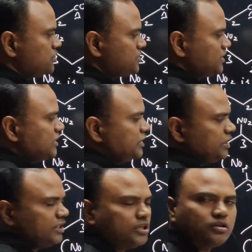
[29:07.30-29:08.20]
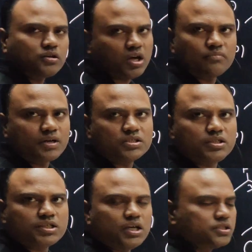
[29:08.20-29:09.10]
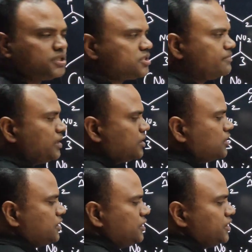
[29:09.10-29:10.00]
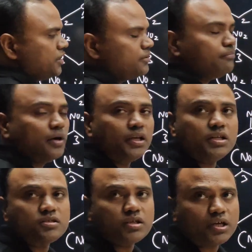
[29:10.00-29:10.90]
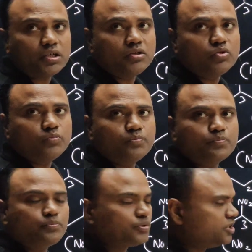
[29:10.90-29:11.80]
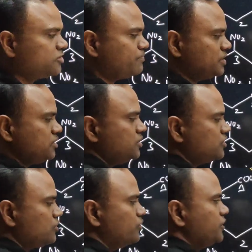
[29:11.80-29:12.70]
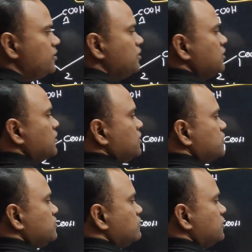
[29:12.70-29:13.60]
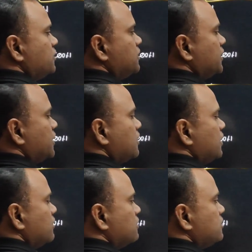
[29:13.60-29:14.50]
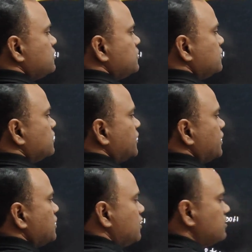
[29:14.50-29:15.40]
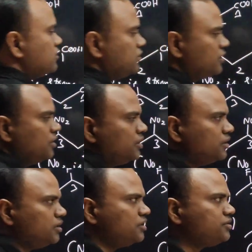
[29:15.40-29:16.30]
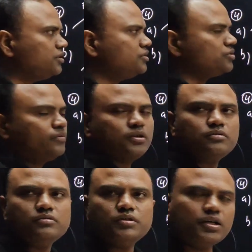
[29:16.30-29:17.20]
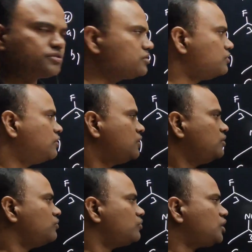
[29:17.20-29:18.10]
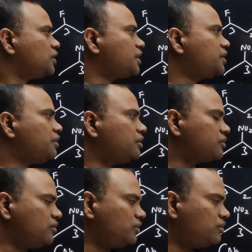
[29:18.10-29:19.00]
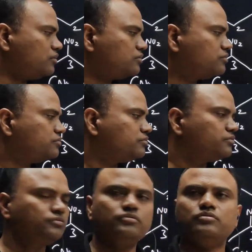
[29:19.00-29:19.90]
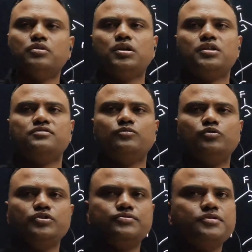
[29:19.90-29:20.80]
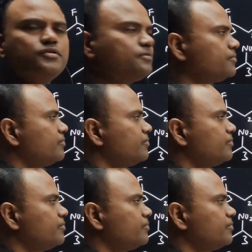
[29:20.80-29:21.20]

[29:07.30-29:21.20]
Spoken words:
C and D are carboxylic acids, but in D minus I group is present, chlorine. So D greater than, C greater than. DC is over. Next, water and alcohol. Water is more acidic.